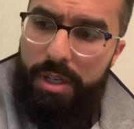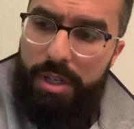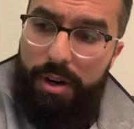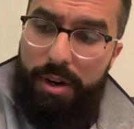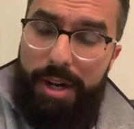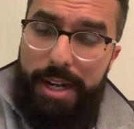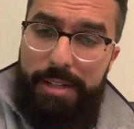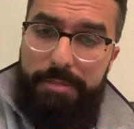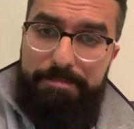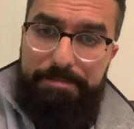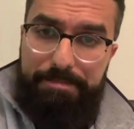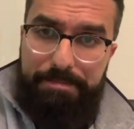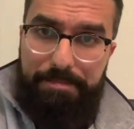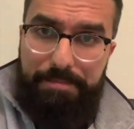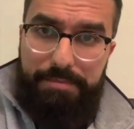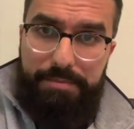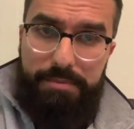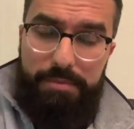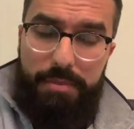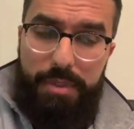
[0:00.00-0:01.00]
All right,
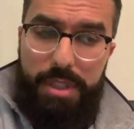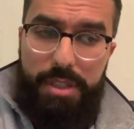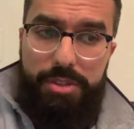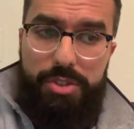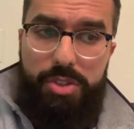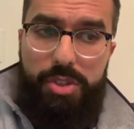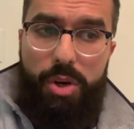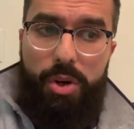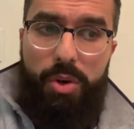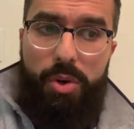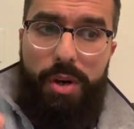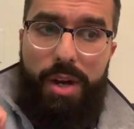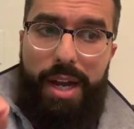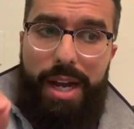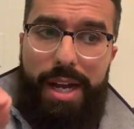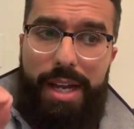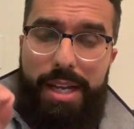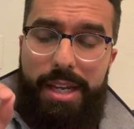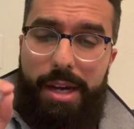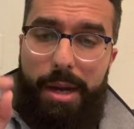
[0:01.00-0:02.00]
so
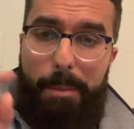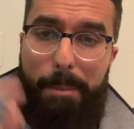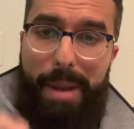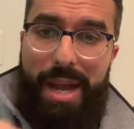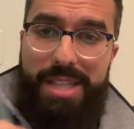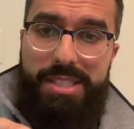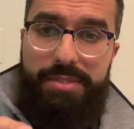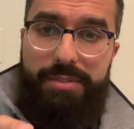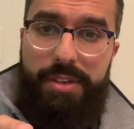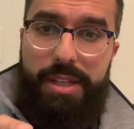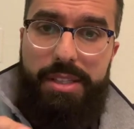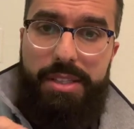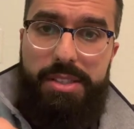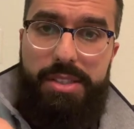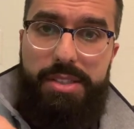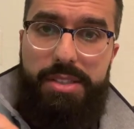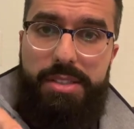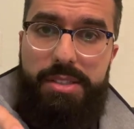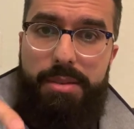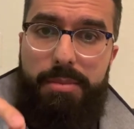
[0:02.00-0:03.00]
I pacified the
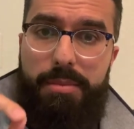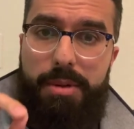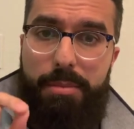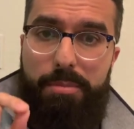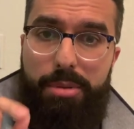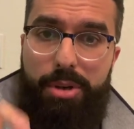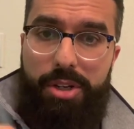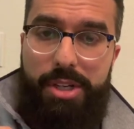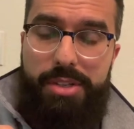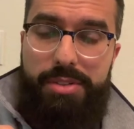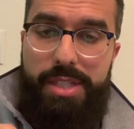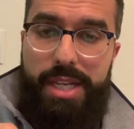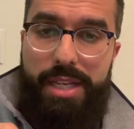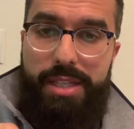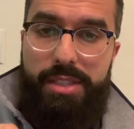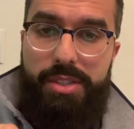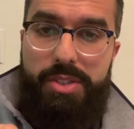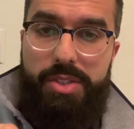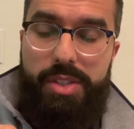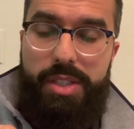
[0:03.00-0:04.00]
system
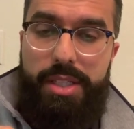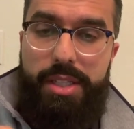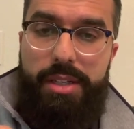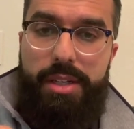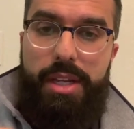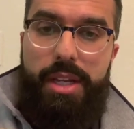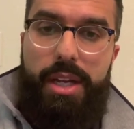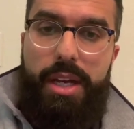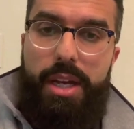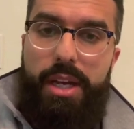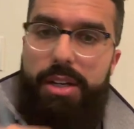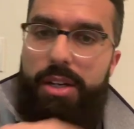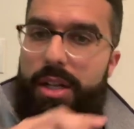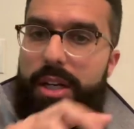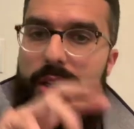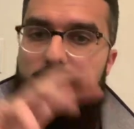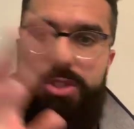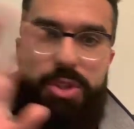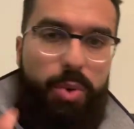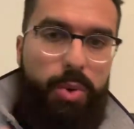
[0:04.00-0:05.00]
percutaneously.
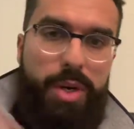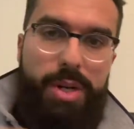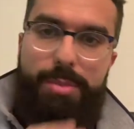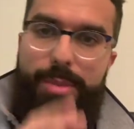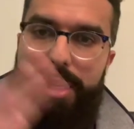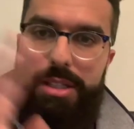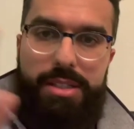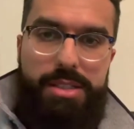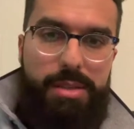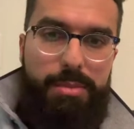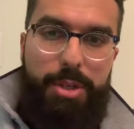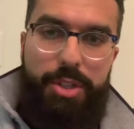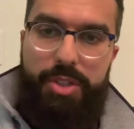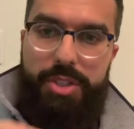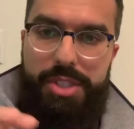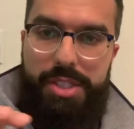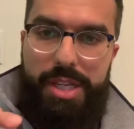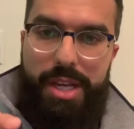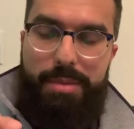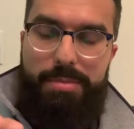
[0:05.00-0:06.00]
Don't worry about some other
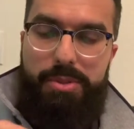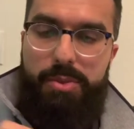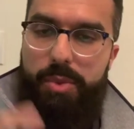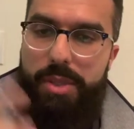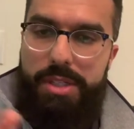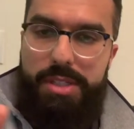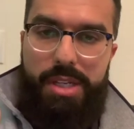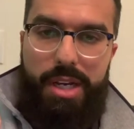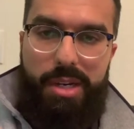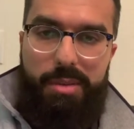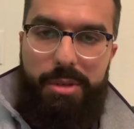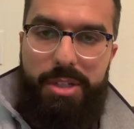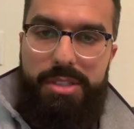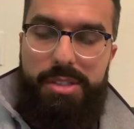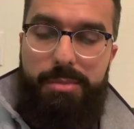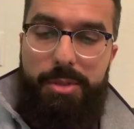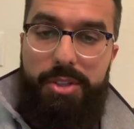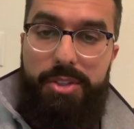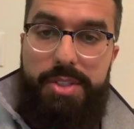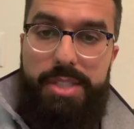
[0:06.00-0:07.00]
steps. We can talk about it
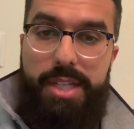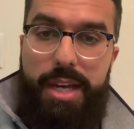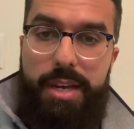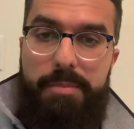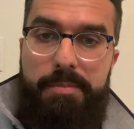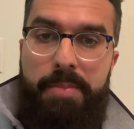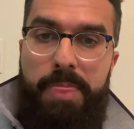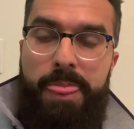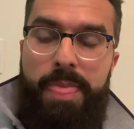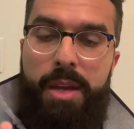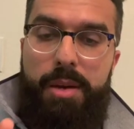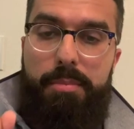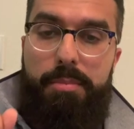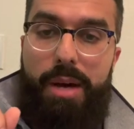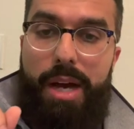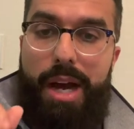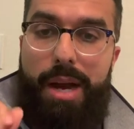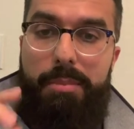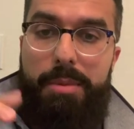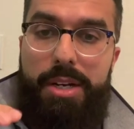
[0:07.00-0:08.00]
some other time.
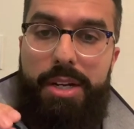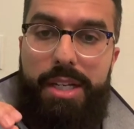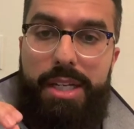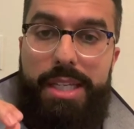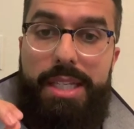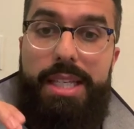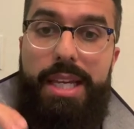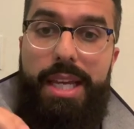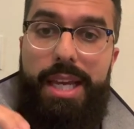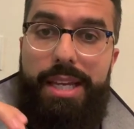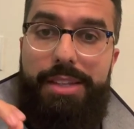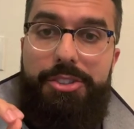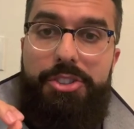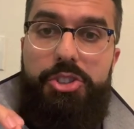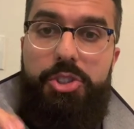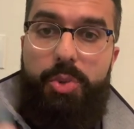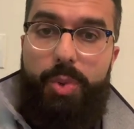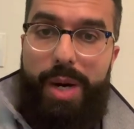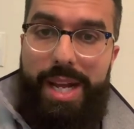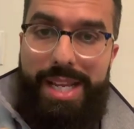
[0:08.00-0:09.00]
But I'm going to get a
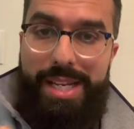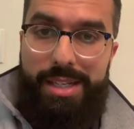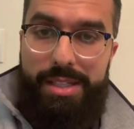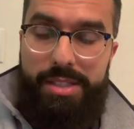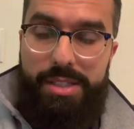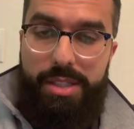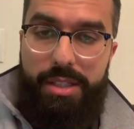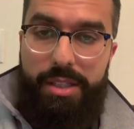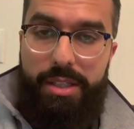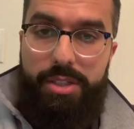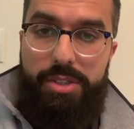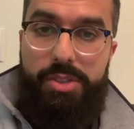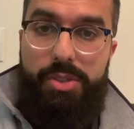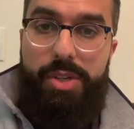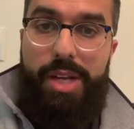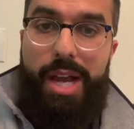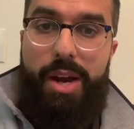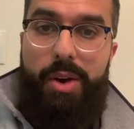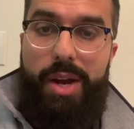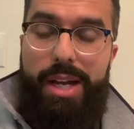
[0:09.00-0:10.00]
drain into there. So
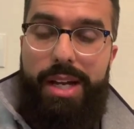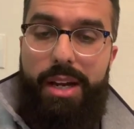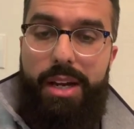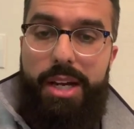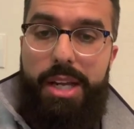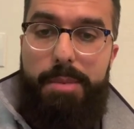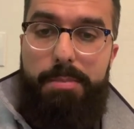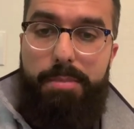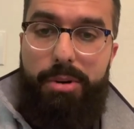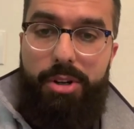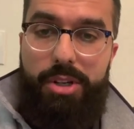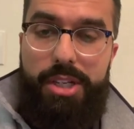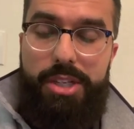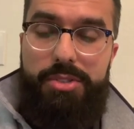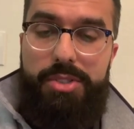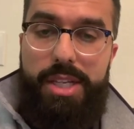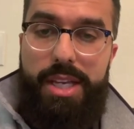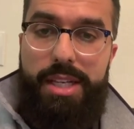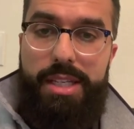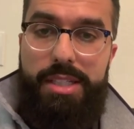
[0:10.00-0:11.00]
now I got a
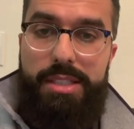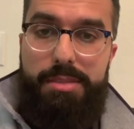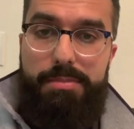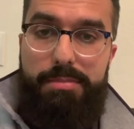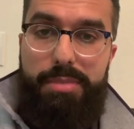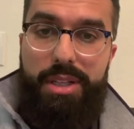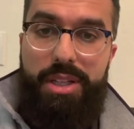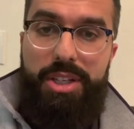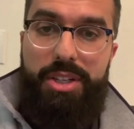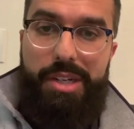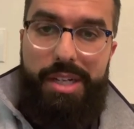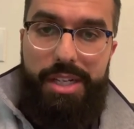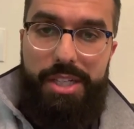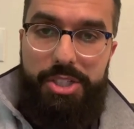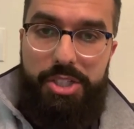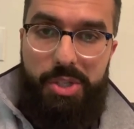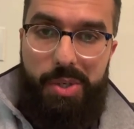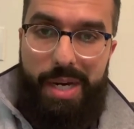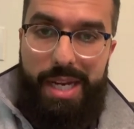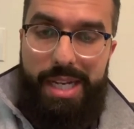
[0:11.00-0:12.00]
percutaneous biliary
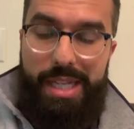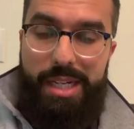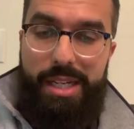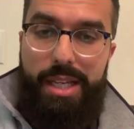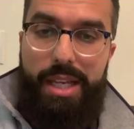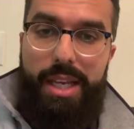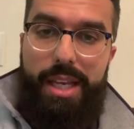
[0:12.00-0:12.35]
drain.